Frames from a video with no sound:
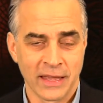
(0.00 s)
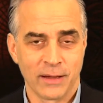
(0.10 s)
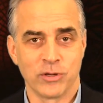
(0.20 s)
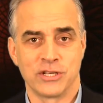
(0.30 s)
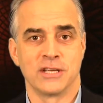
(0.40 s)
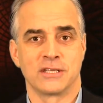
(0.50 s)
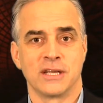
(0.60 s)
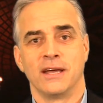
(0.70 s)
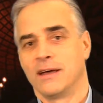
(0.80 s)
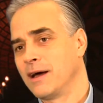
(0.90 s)
which
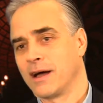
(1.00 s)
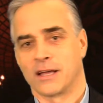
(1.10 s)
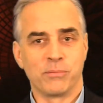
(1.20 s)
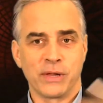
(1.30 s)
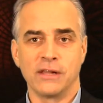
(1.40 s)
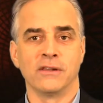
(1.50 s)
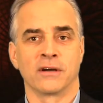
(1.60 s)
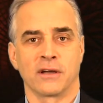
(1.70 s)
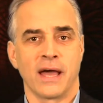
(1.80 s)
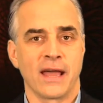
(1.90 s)
is a complete
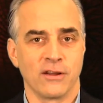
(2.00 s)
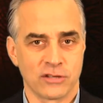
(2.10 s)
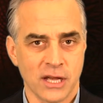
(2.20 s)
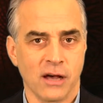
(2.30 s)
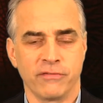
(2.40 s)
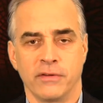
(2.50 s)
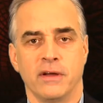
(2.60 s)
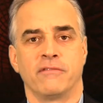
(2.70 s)
look at yourself